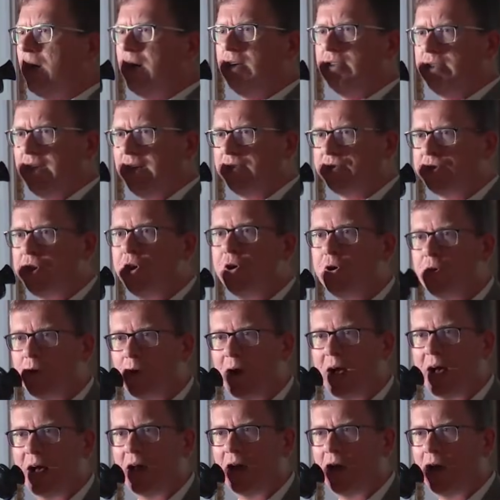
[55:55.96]
versus
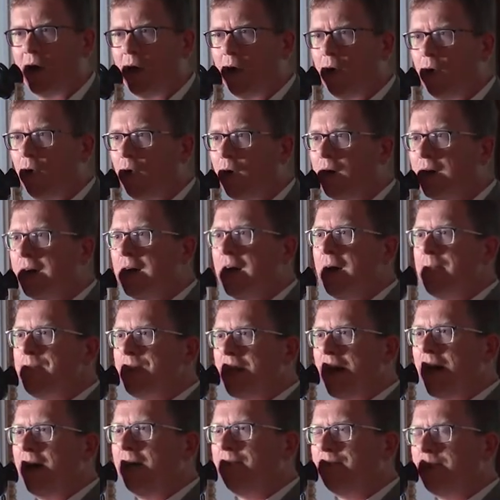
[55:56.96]
2LO.
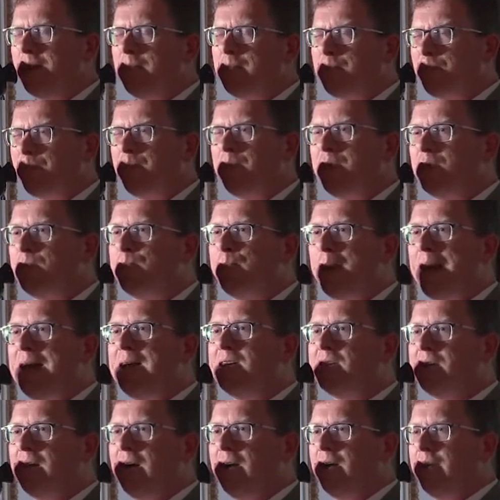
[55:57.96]

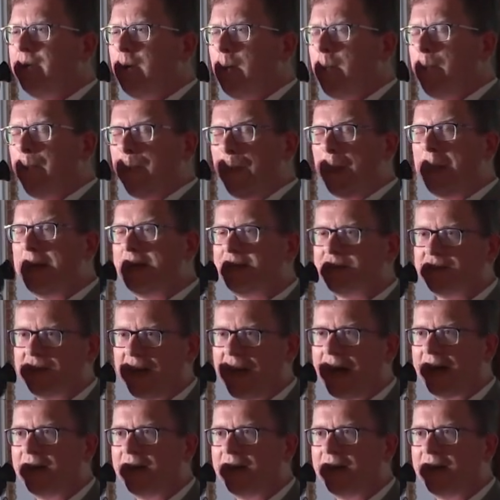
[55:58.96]
Peter the Beast